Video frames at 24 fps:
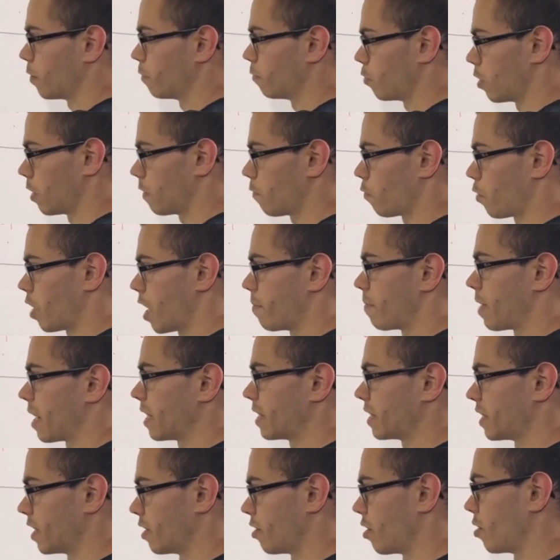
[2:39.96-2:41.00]
of 1 over n
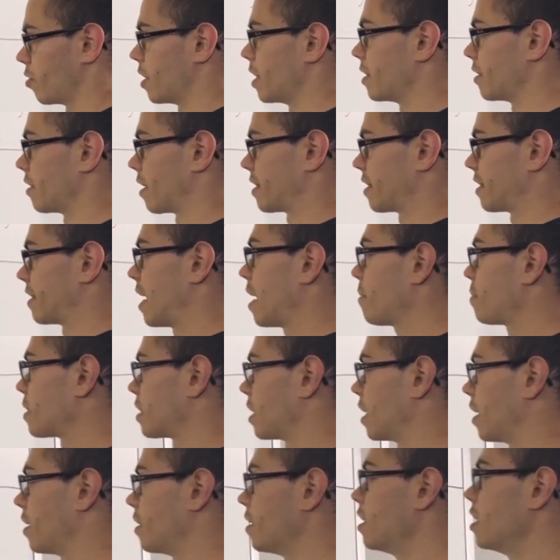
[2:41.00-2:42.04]
minus 0 is less than
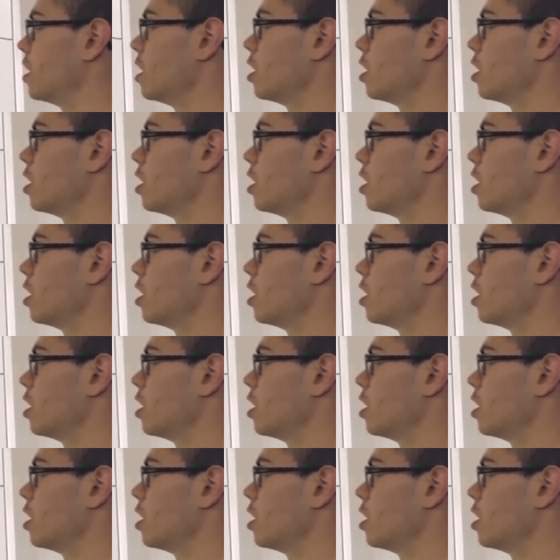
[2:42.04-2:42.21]
epsilon,